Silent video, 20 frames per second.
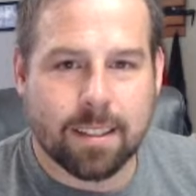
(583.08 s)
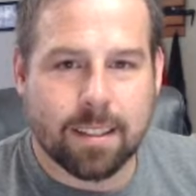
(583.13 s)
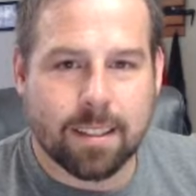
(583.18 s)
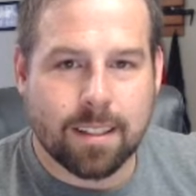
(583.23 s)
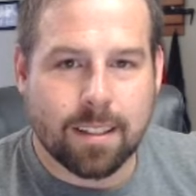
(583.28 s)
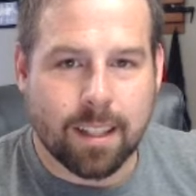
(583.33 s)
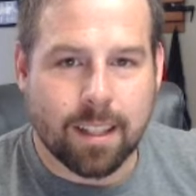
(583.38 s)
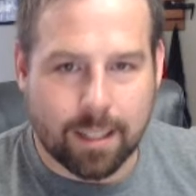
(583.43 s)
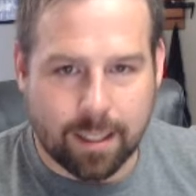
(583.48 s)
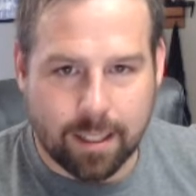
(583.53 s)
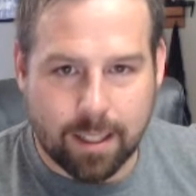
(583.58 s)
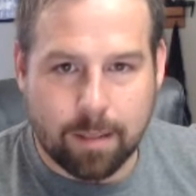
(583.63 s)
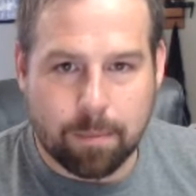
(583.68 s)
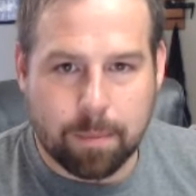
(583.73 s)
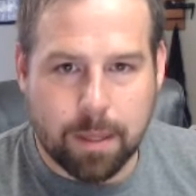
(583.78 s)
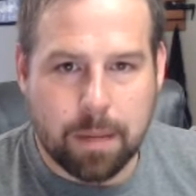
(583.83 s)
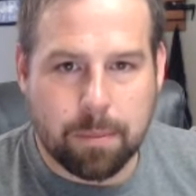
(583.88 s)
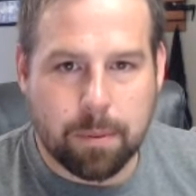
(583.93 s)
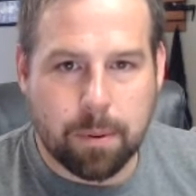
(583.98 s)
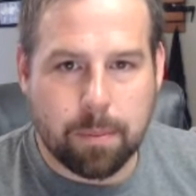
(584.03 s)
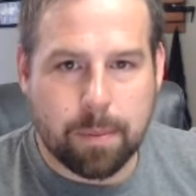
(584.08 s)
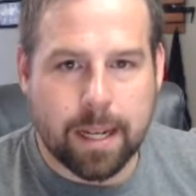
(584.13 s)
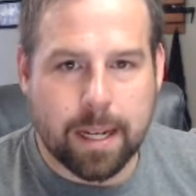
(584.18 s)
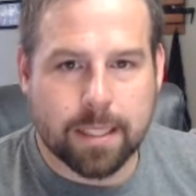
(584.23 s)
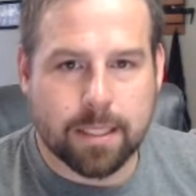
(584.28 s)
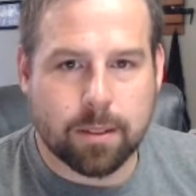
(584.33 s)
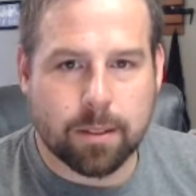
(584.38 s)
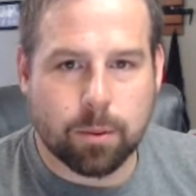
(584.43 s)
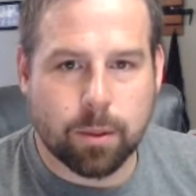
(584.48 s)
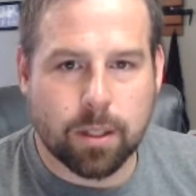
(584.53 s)
and get people
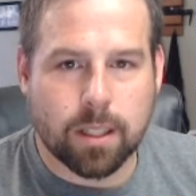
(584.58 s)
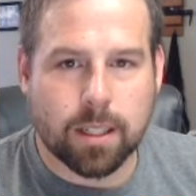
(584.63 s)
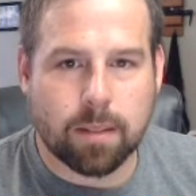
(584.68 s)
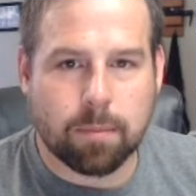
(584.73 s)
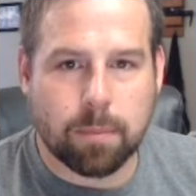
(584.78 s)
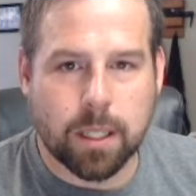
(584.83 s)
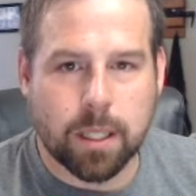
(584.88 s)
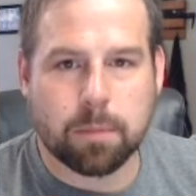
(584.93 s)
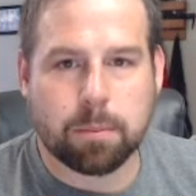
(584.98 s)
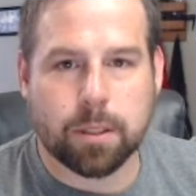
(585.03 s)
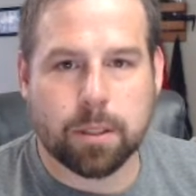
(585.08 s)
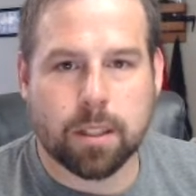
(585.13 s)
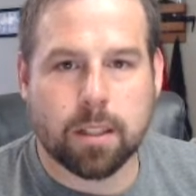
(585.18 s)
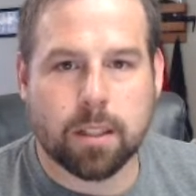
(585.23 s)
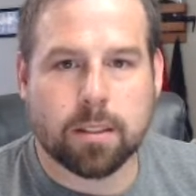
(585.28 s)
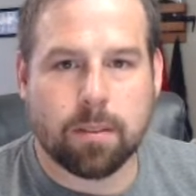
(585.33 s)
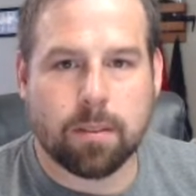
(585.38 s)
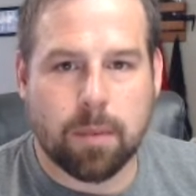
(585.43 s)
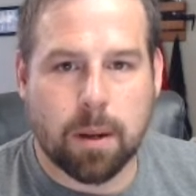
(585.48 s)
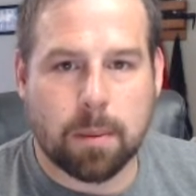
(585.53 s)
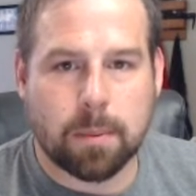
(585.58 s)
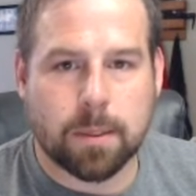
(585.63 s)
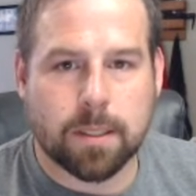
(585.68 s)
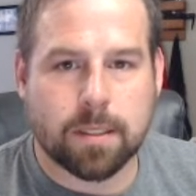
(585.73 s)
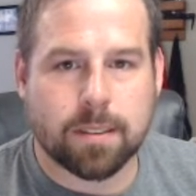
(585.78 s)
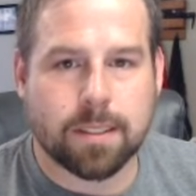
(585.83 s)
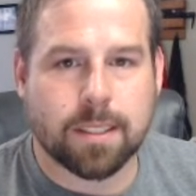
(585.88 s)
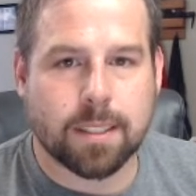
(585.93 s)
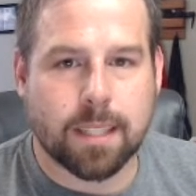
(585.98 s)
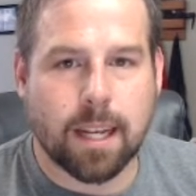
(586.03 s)
back to work and being productive members
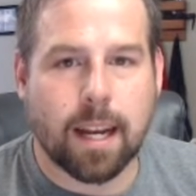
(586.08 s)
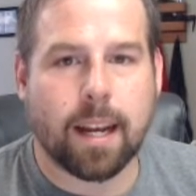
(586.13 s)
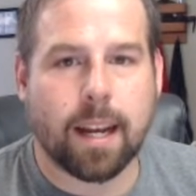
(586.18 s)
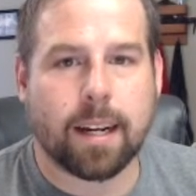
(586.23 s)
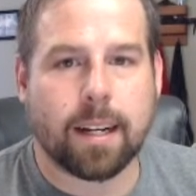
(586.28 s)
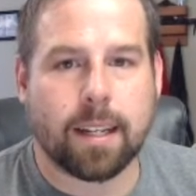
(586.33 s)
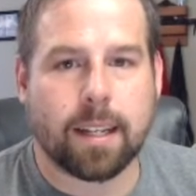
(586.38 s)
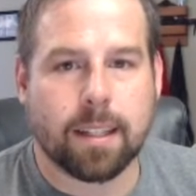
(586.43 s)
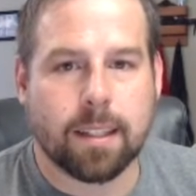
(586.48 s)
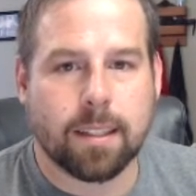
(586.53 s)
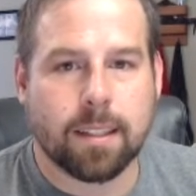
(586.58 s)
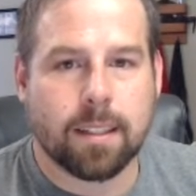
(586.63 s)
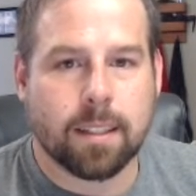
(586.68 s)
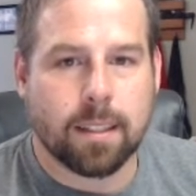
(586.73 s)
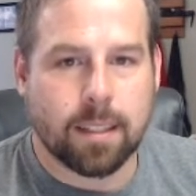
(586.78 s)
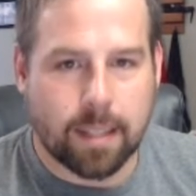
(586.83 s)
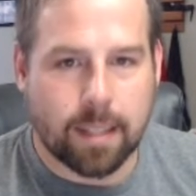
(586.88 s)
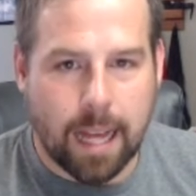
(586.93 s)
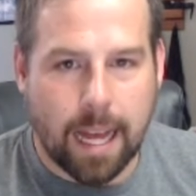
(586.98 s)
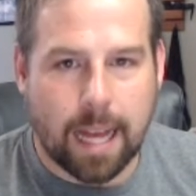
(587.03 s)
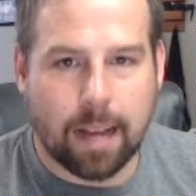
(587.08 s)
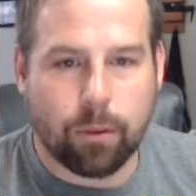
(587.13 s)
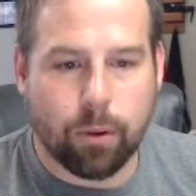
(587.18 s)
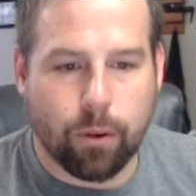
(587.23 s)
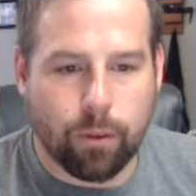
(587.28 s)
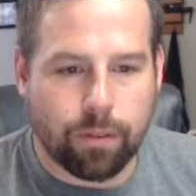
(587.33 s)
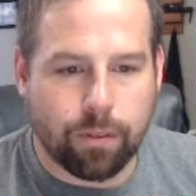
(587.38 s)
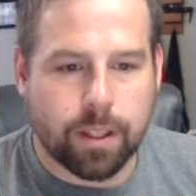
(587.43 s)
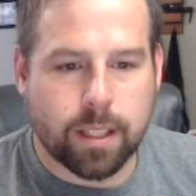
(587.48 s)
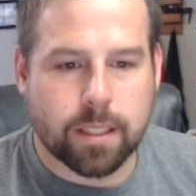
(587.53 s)
of society. That will
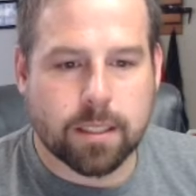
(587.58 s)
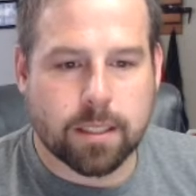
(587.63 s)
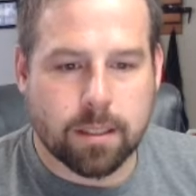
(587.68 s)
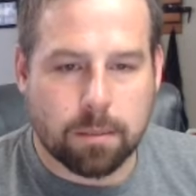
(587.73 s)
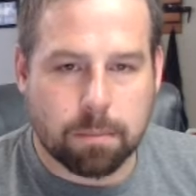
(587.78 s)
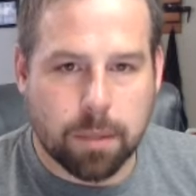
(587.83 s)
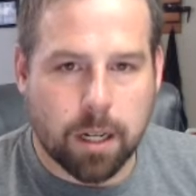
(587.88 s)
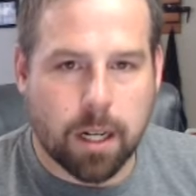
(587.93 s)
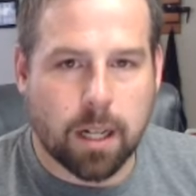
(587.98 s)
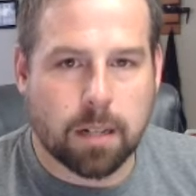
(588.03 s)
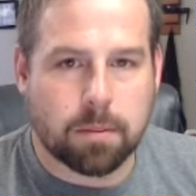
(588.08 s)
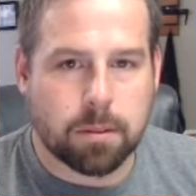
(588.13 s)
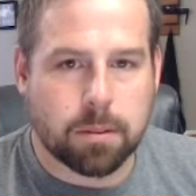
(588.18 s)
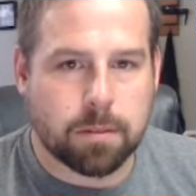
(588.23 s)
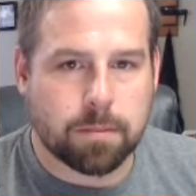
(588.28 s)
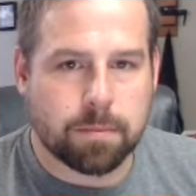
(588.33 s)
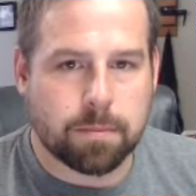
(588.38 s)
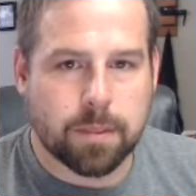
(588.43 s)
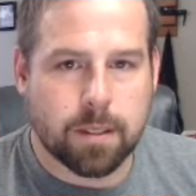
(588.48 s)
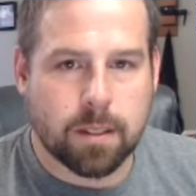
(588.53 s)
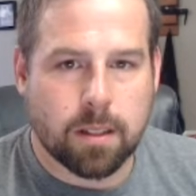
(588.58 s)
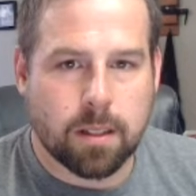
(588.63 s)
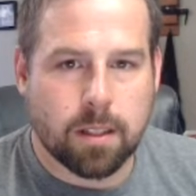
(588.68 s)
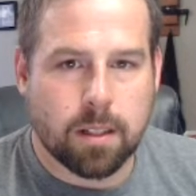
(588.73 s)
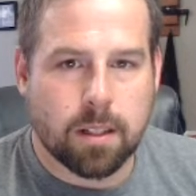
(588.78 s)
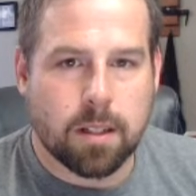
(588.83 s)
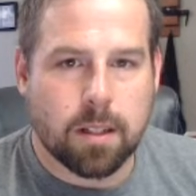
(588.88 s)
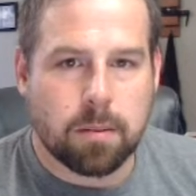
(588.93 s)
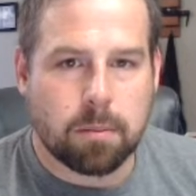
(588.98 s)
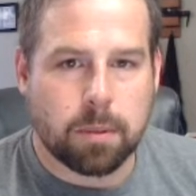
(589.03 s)
fix the problem.
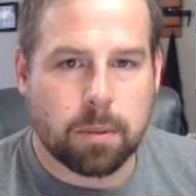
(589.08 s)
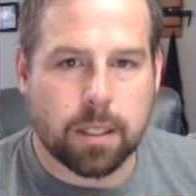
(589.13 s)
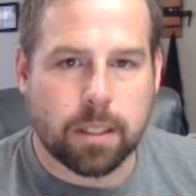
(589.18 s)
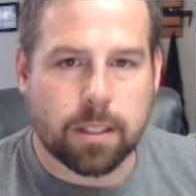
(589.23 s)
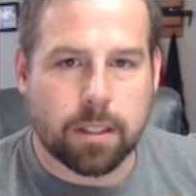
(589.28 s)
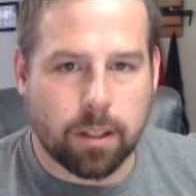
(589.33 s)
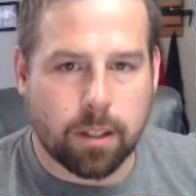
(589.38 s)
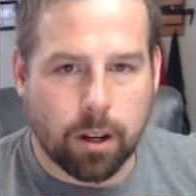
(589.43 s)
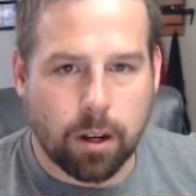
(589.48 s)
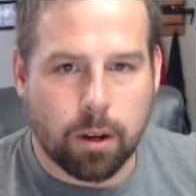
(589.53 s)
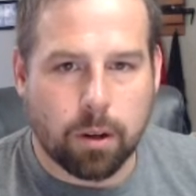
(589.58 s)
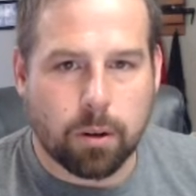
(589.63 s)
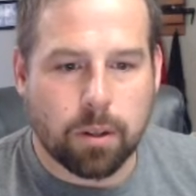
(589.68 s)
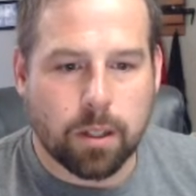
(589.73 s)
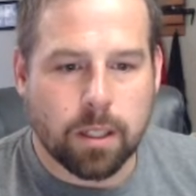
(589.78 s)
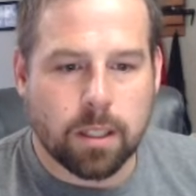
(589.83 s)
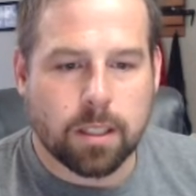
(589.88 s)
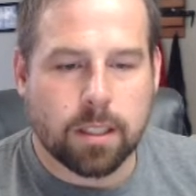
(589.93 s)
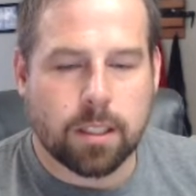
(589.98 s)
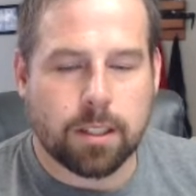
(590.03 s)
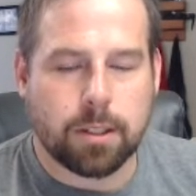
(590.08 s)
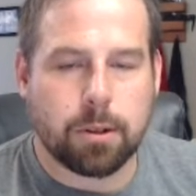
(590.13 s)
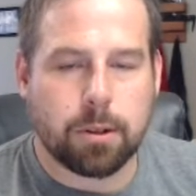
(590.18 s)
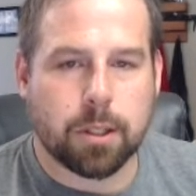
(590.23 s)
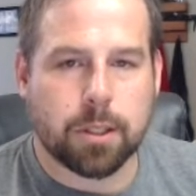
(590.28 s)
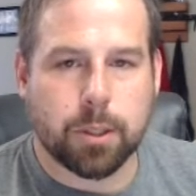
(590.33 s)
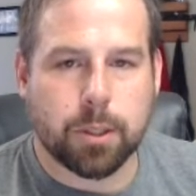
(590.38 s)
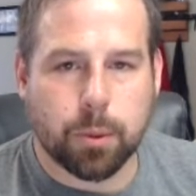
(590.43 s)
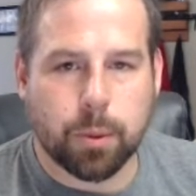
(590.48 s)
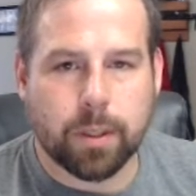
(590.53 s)
But no, you
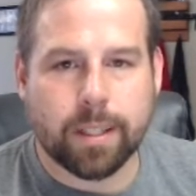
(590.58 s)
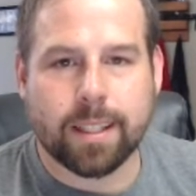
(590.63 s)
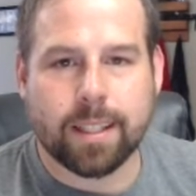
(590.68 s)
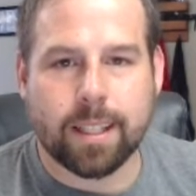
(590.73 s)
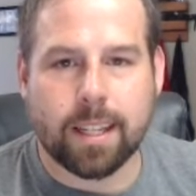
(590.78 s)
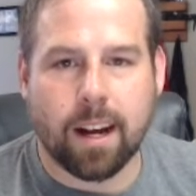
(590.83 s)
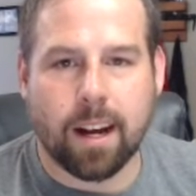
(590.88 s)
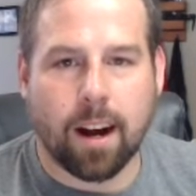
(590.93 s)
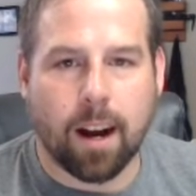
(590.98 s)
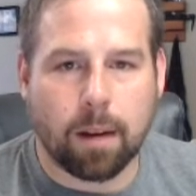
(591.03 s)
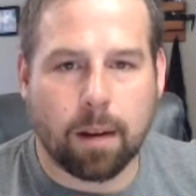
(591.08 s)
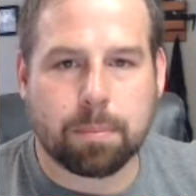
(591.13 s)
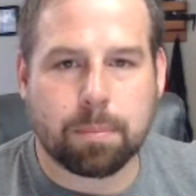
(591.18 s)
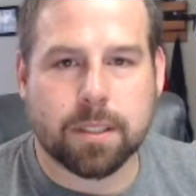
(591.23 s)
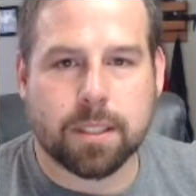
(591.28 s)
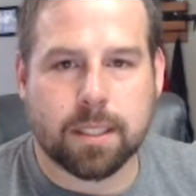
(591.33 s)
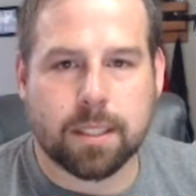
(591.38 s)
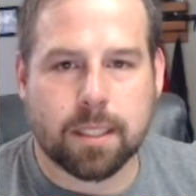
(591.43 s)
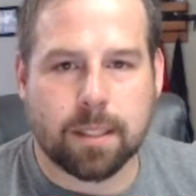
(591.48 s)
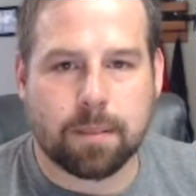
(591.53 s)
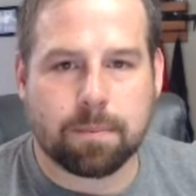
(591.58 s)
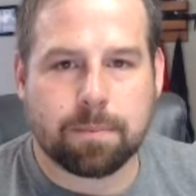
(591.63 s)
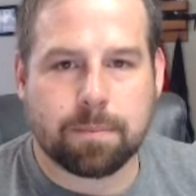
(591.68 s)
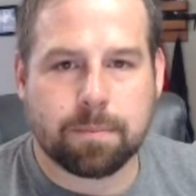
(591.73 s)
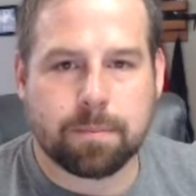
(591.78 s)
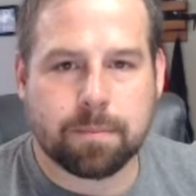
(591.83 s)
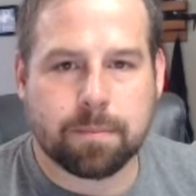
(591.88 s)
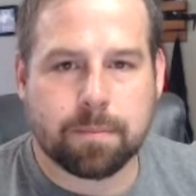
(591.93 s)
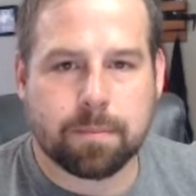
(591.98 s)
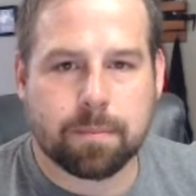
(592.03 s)
are doing the opposite.
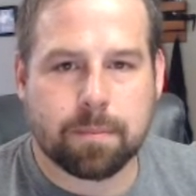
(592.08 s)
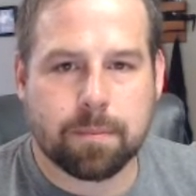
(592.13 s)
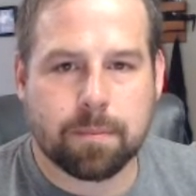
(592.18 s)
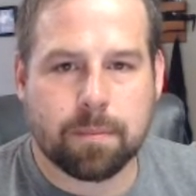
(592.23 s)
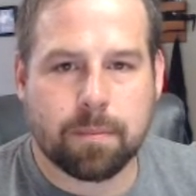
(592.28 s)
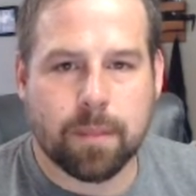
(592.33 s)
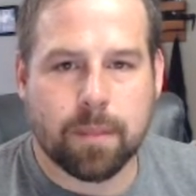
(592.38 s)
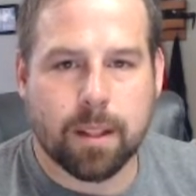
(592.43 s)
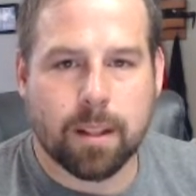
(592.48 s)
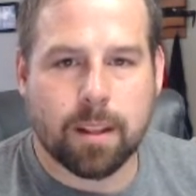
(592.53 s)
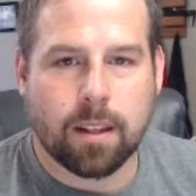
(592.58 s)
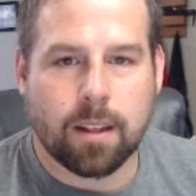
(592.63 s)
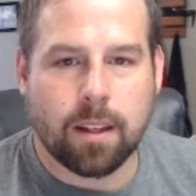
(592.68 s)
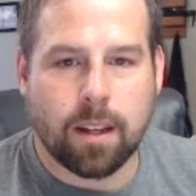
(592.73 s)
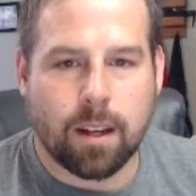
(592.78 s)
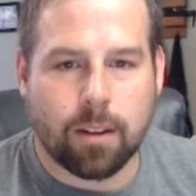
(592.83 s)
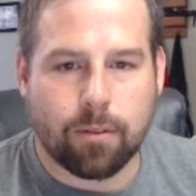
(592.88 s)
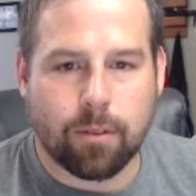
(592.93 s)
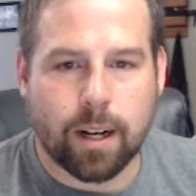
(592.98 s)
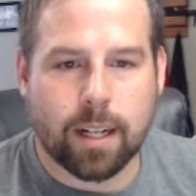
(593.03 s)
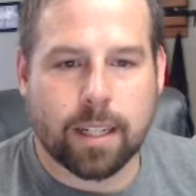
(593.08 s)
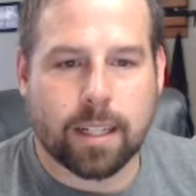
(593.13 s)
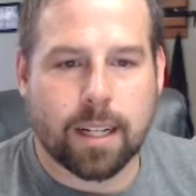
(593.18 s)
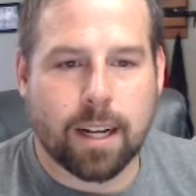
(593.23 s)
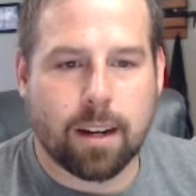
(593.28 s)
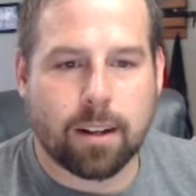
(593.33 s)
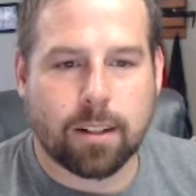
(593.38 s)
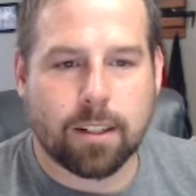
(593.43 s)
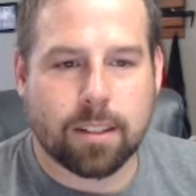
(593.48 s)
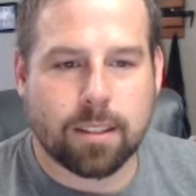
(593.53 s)
And right
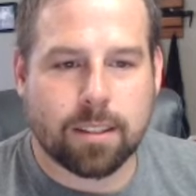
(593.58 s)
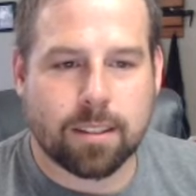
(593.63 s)
now, you're